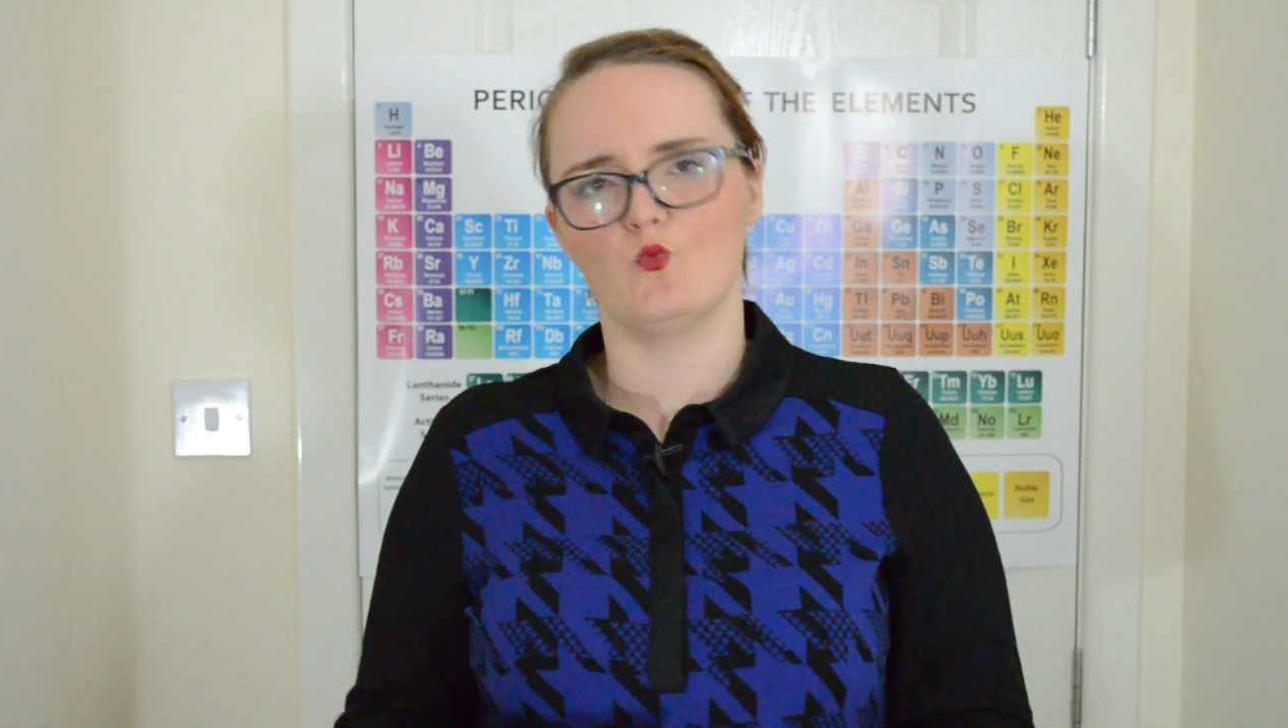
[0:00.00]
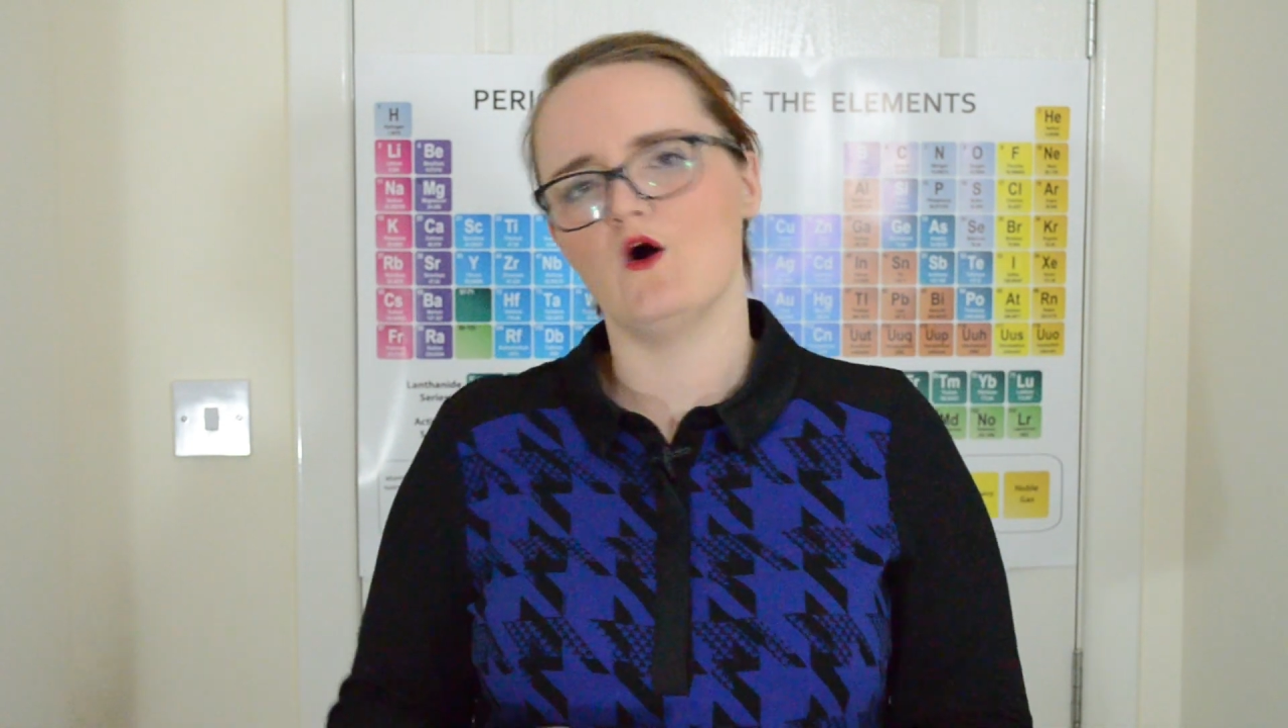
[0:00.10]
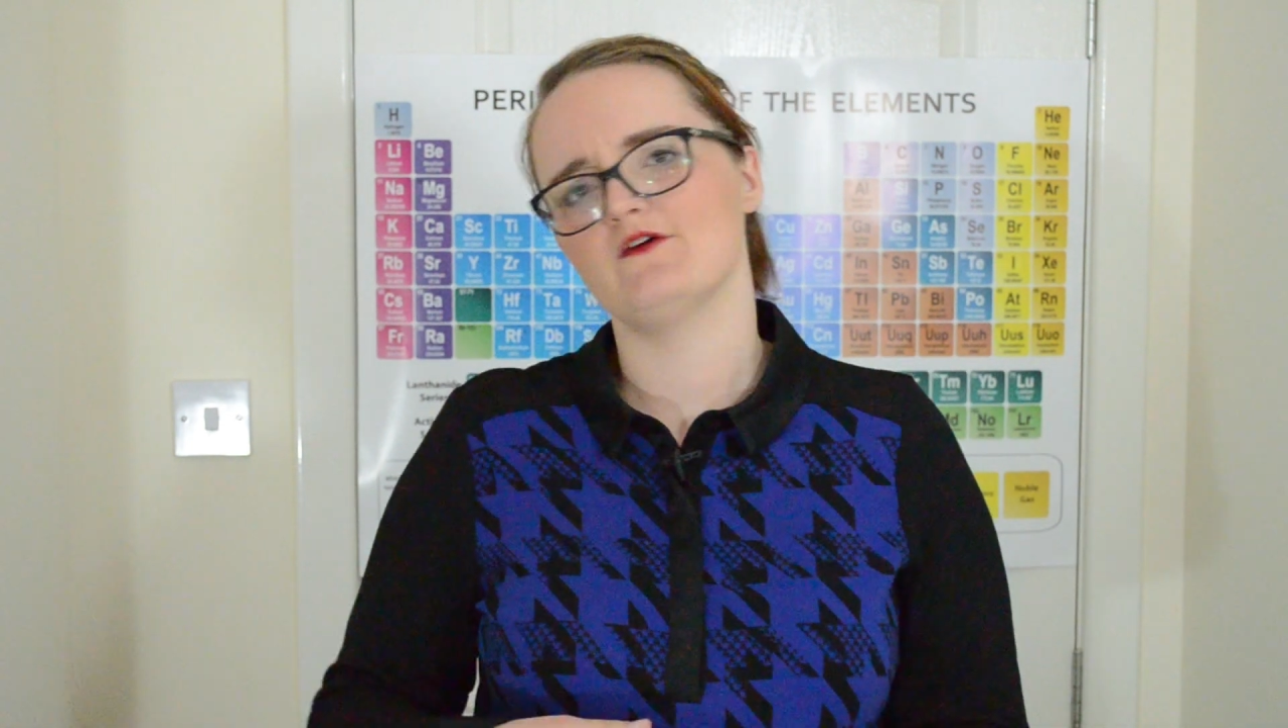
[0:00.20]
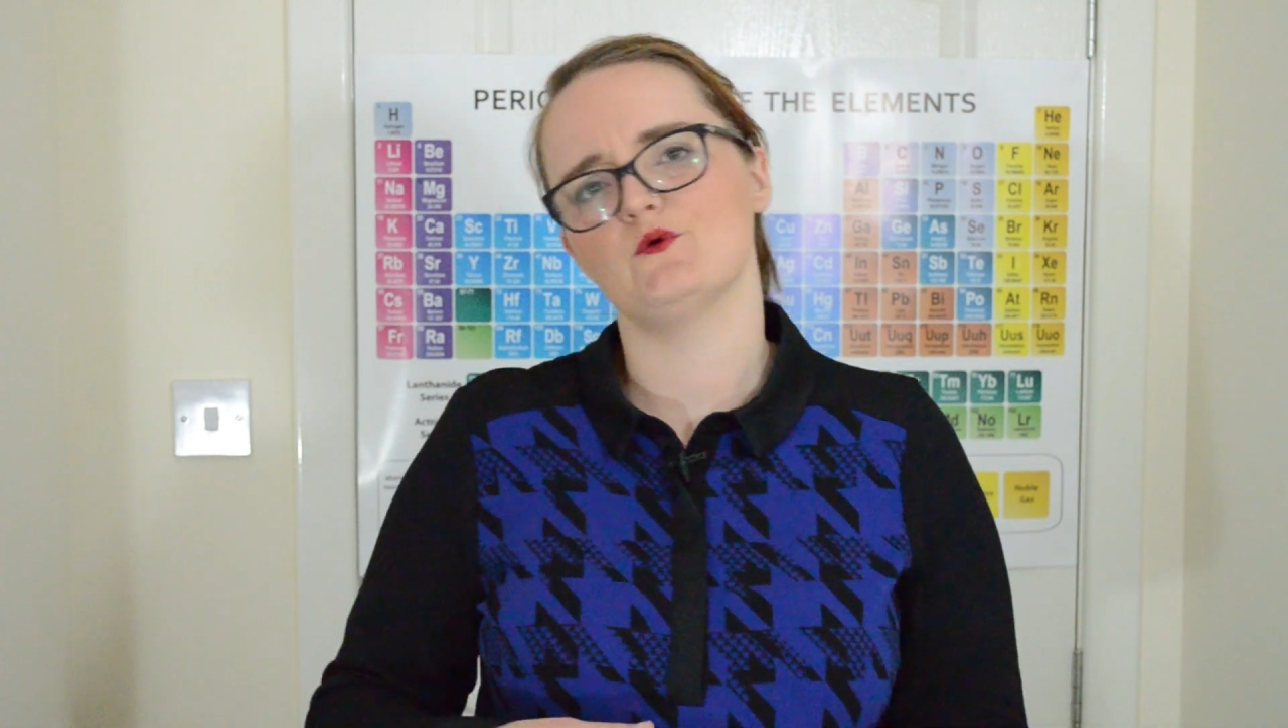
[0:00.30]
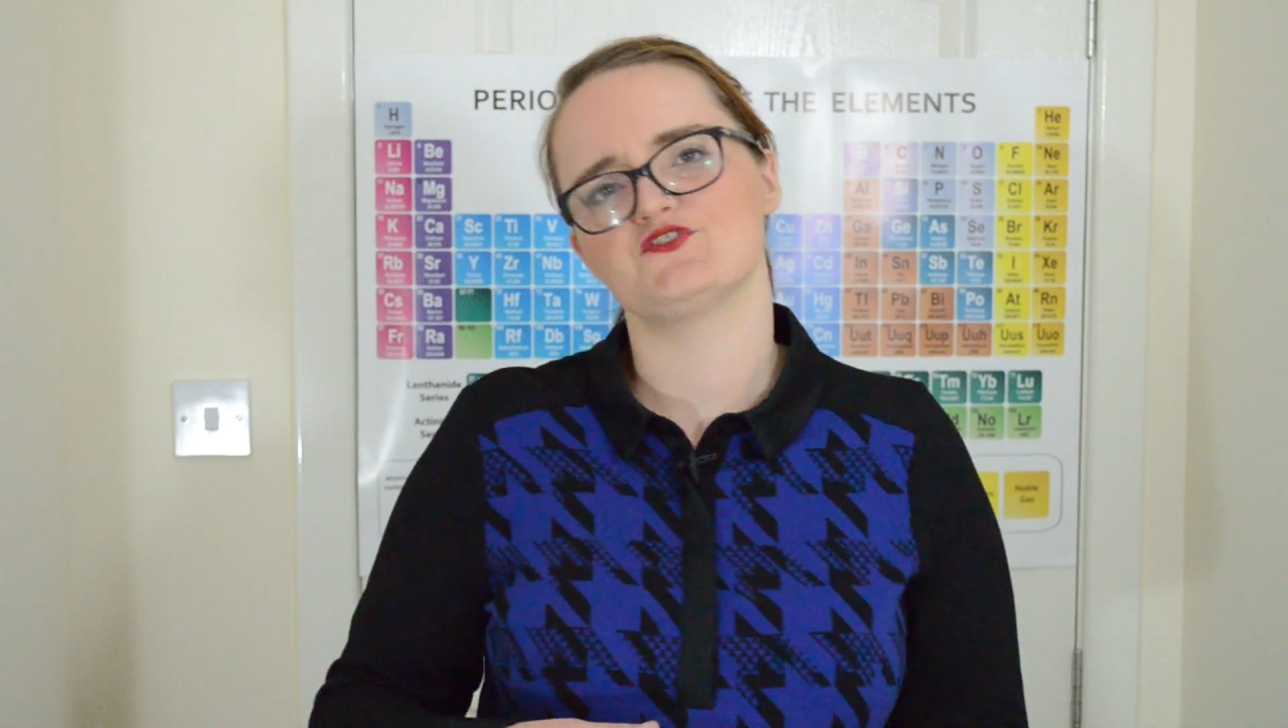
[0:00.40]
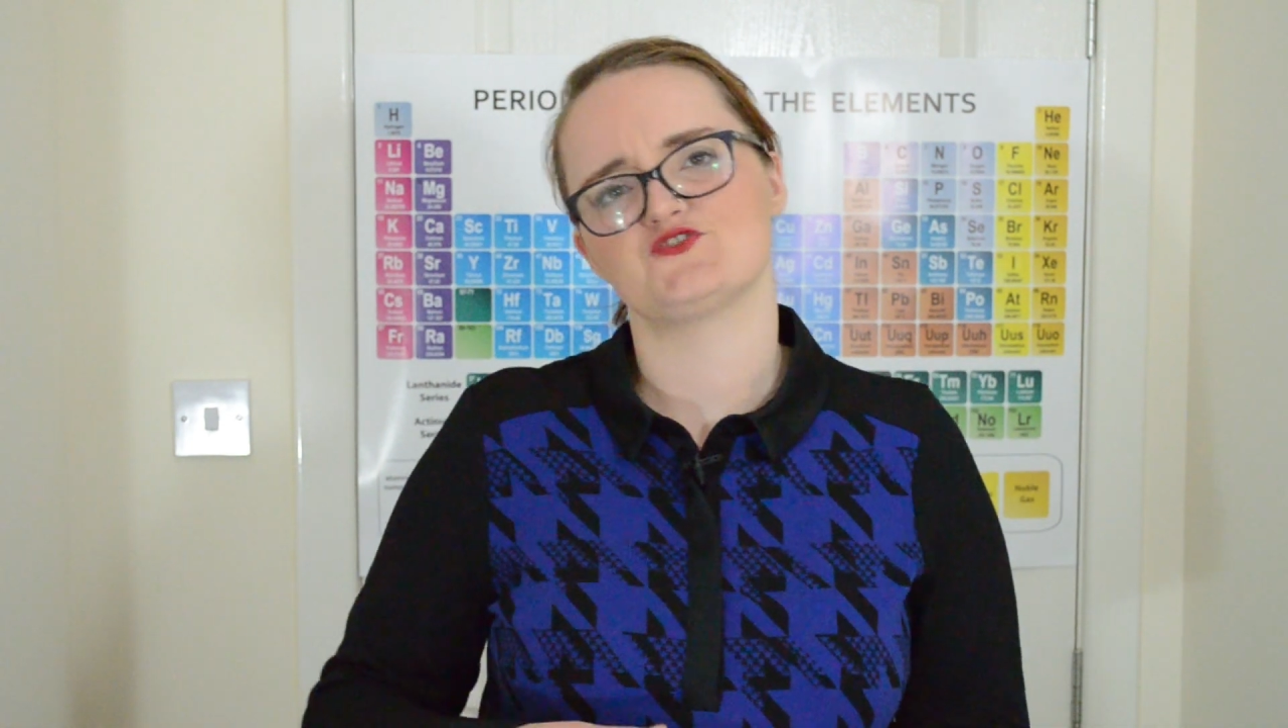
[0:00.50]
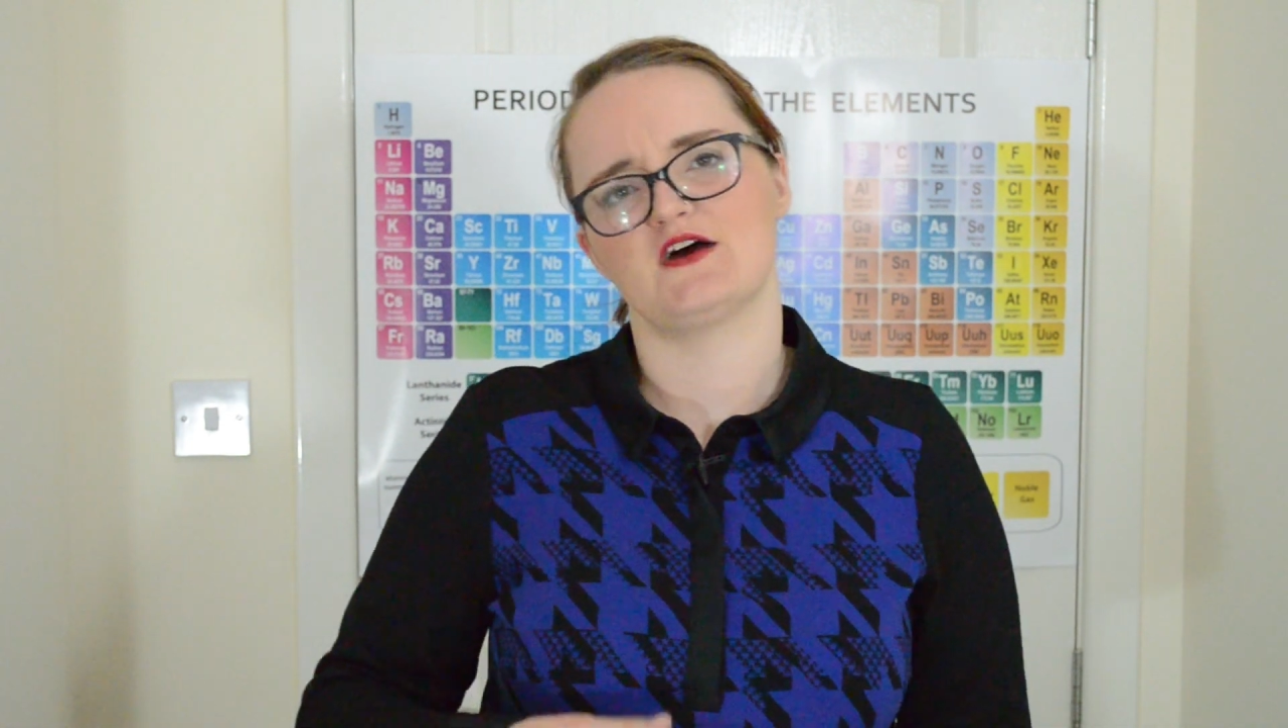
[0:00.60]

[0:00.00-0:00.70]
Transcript: What if I want to